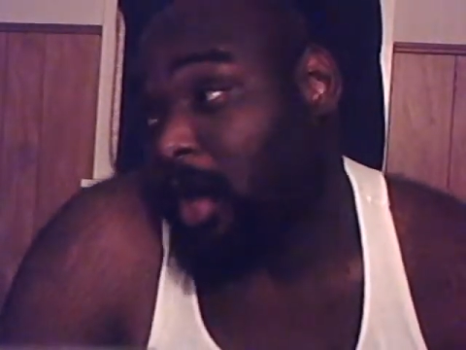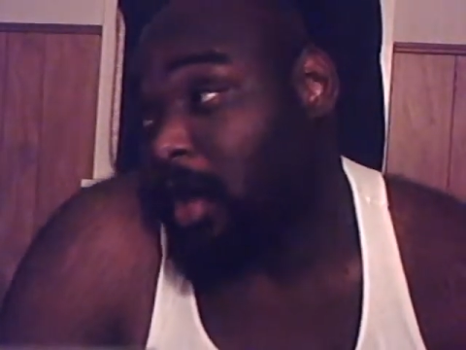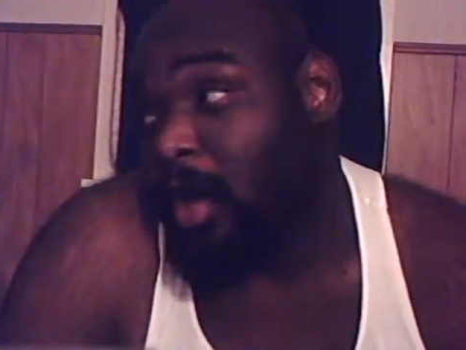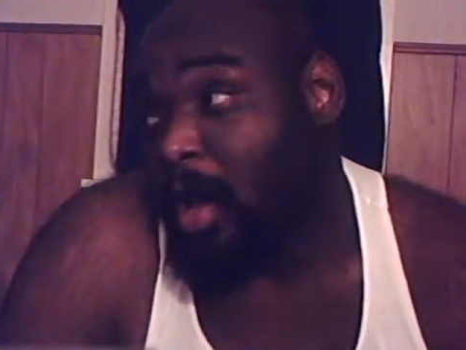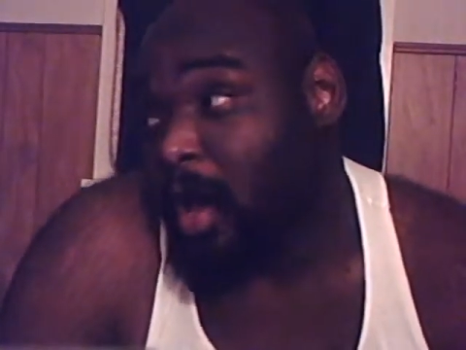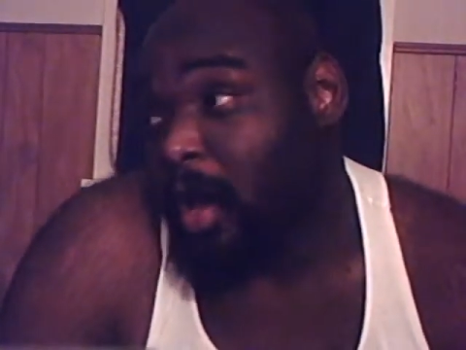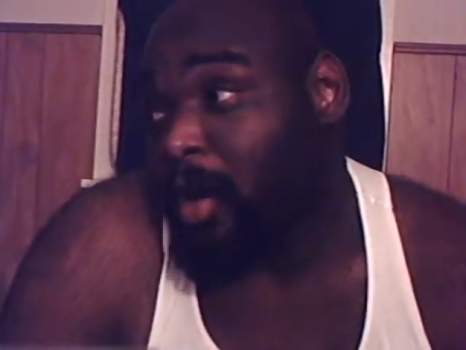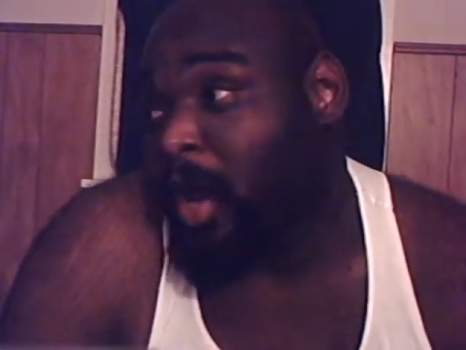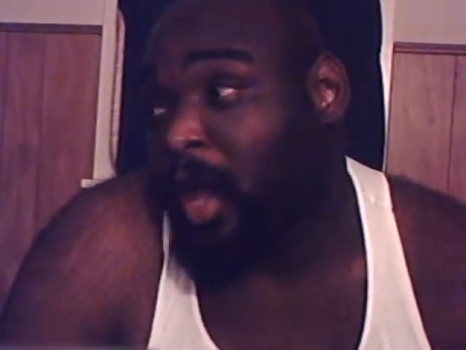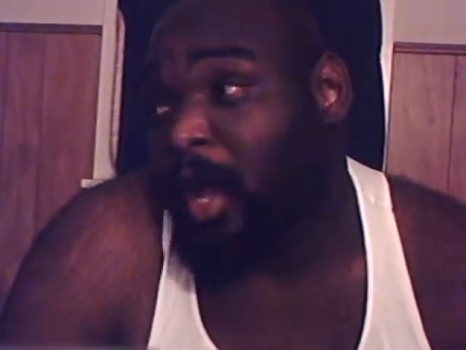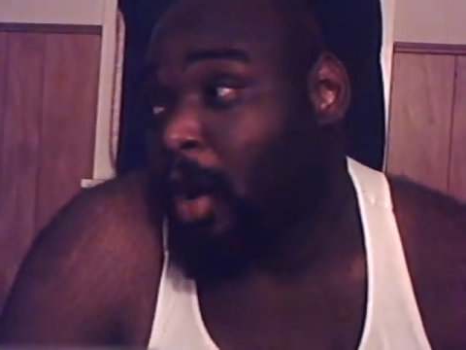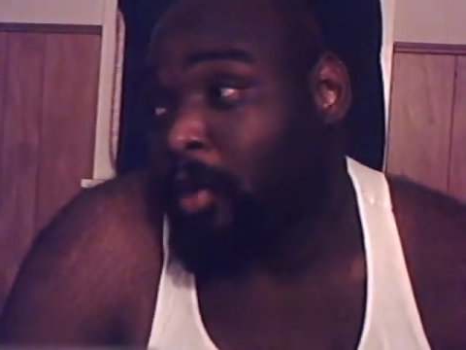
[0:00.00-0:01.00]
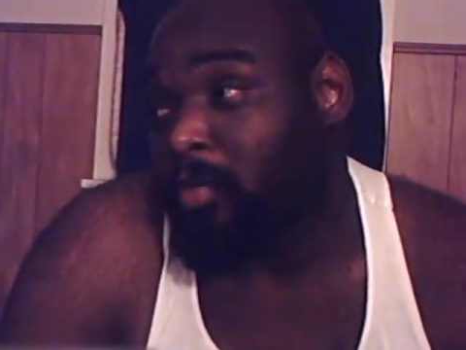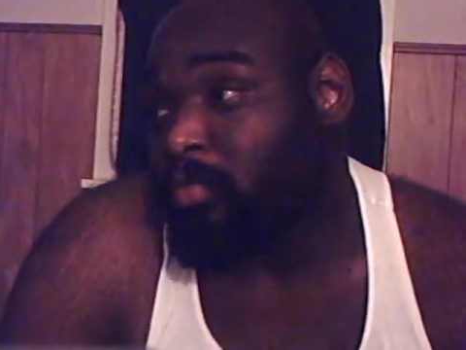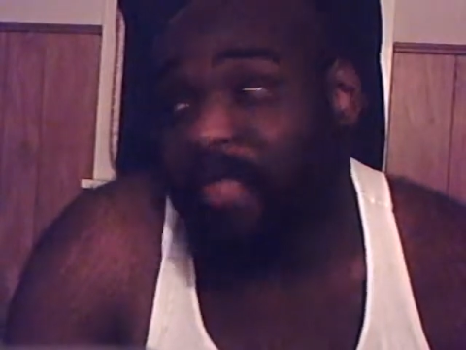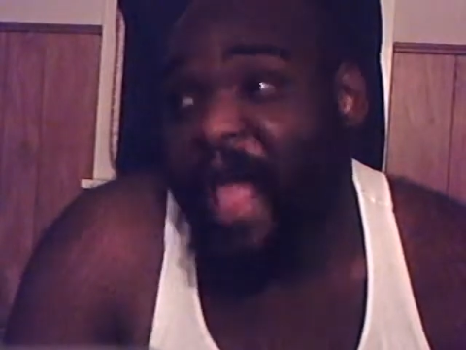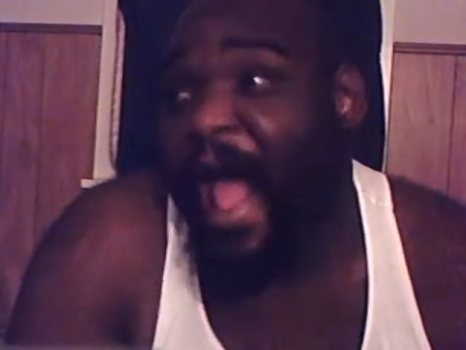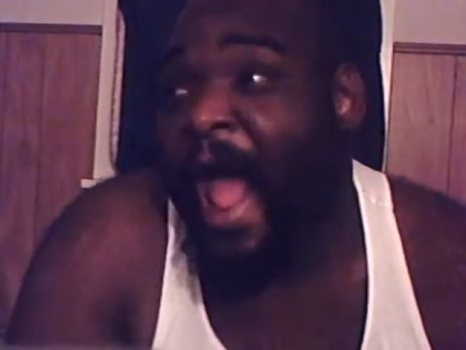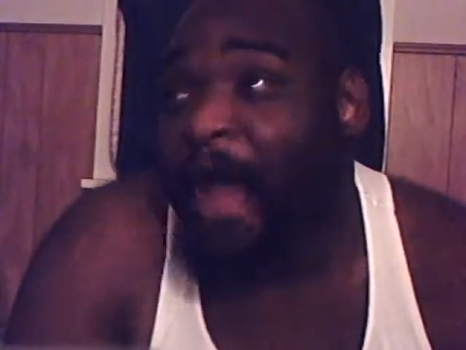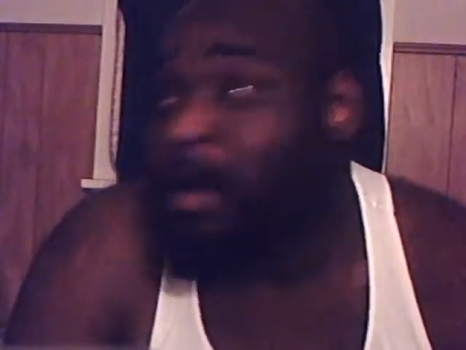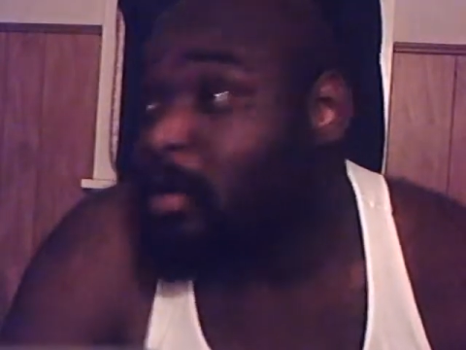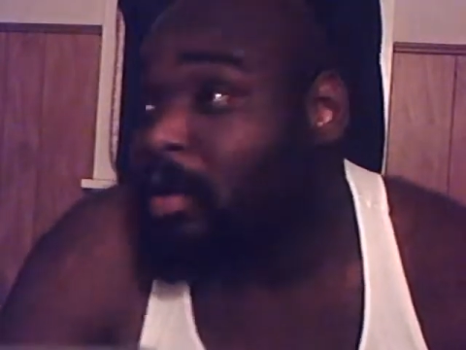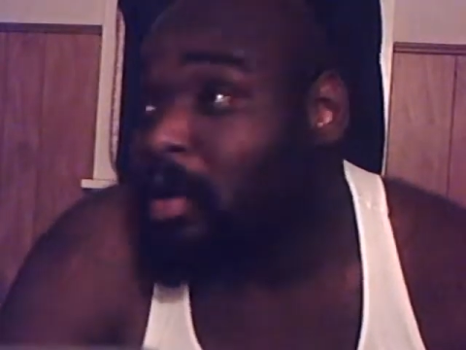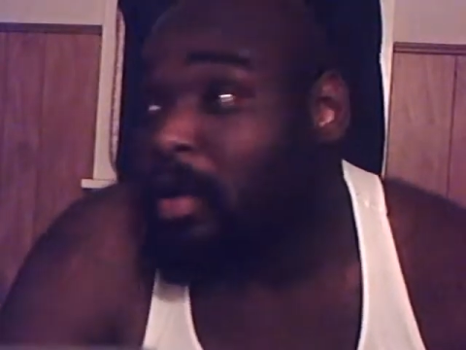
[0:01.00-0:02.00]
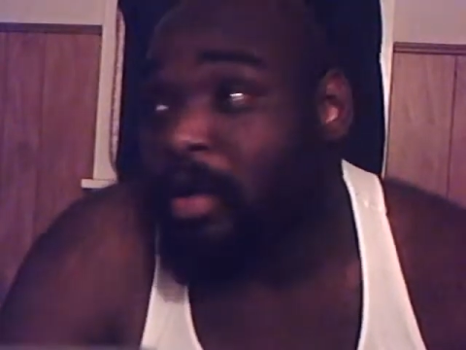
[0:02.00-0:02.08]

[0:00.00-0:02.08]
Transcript: nigga. Nigga, that,